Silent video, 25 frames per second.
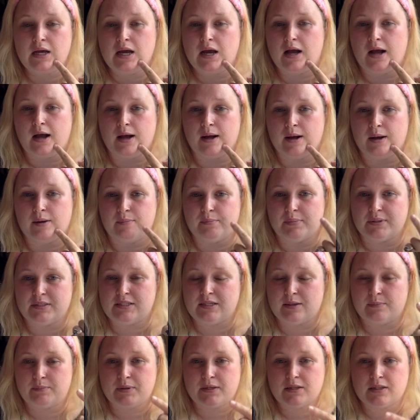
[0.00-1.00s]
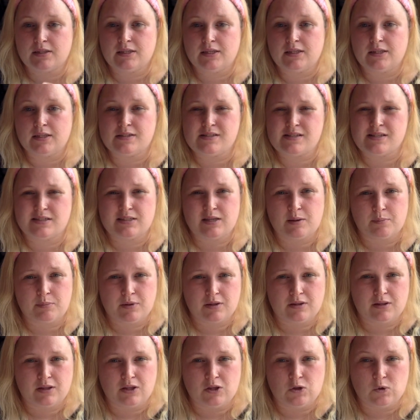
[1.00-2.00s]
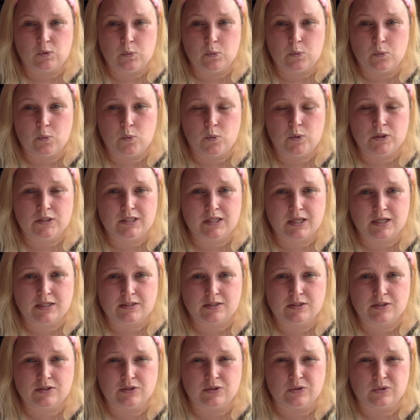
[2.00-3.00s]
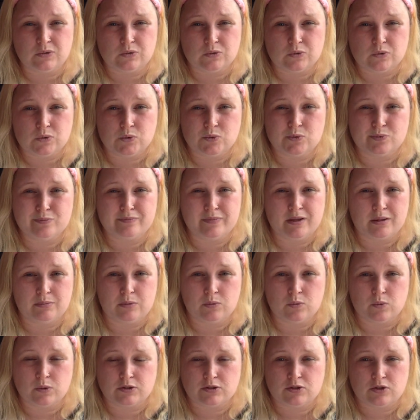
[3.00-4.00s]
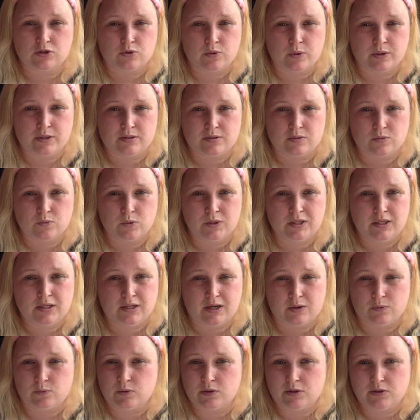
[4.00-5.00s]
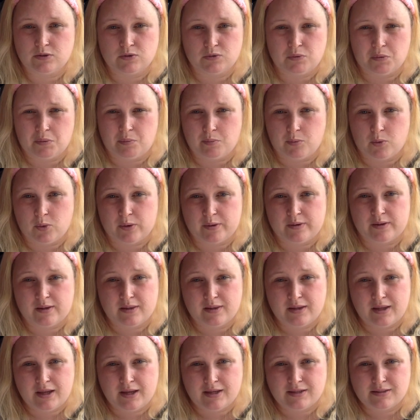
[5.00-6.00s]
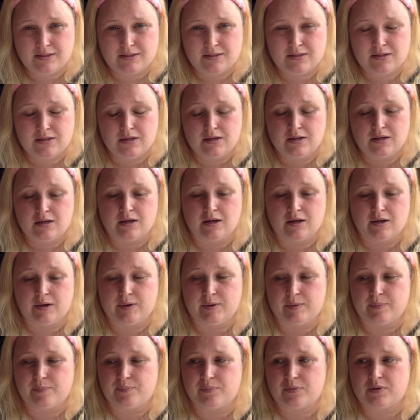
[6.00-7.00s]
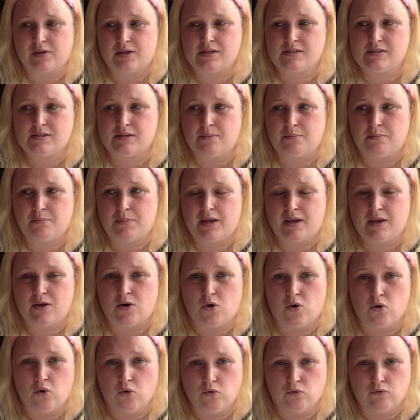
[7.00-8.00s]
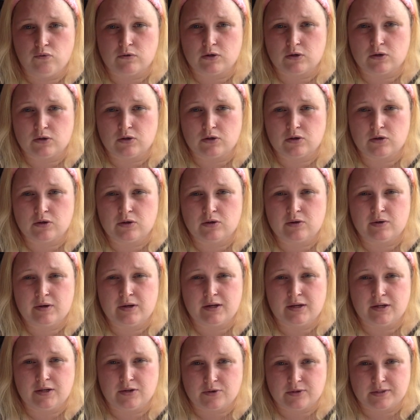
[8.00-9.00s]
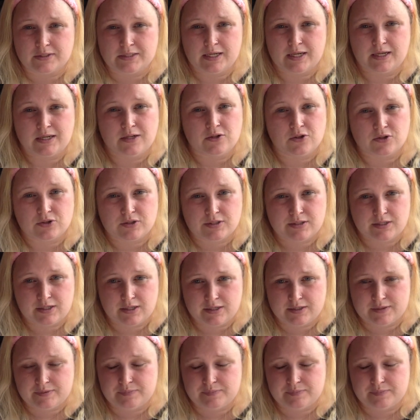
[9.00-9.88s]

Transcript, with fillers: Um, but typically, this is something that you would like to do maybe once or twice a week. I wouldn't do it more than that because um, it may over irritate your skin.